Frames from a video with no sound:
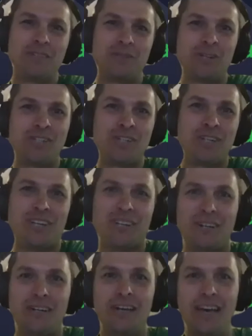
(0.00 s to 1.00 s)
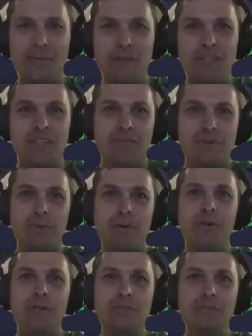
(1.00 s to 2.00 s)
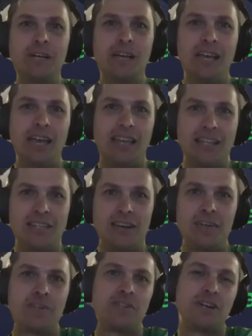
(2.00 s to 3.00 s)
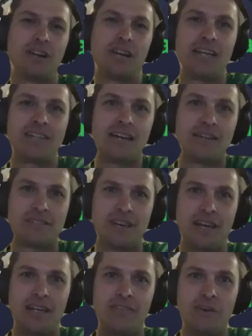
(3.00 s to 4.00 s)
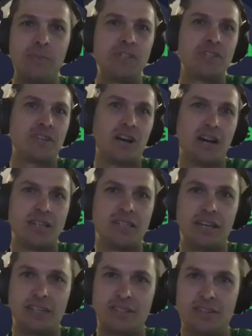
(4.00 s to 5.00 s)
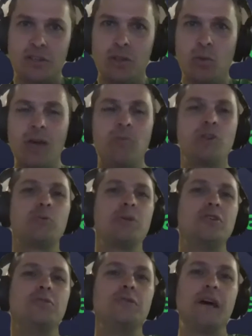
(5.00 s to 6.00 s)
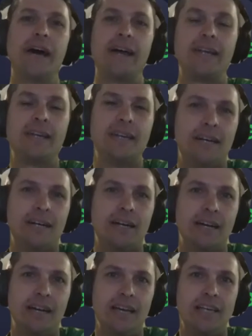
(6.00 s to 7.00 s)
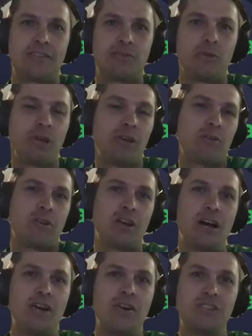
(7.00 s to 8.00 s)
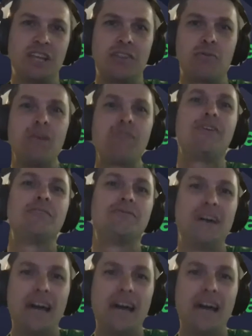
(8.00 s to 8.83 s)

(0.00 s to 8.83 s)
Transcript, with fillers: have a tradition here at Pit Stops at Podium, and that's to understand our guest outside of a business context. And so, the way in which we do that uh, is really to understand three fun